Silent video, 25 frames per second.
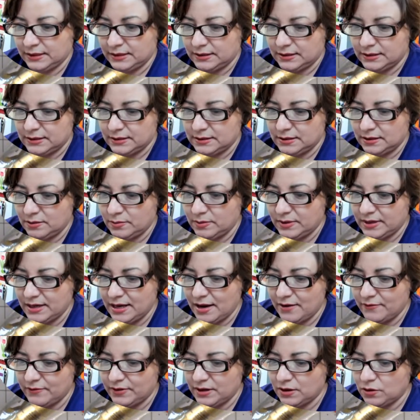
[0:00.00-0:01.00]
Does anybody
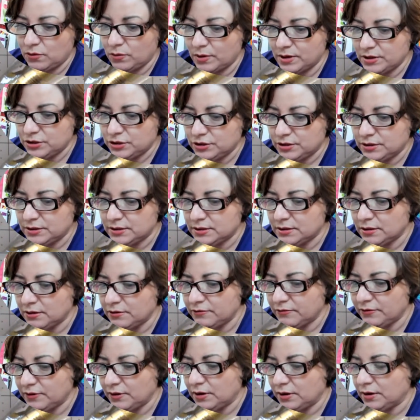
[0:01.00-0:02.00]
have any questions so
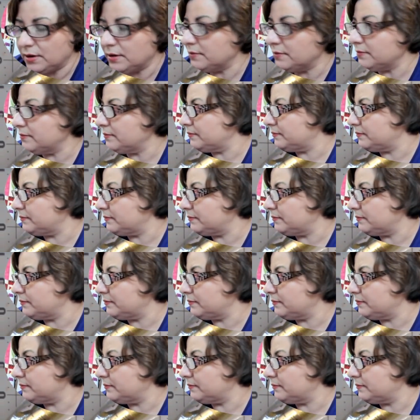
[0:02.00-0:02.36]
far?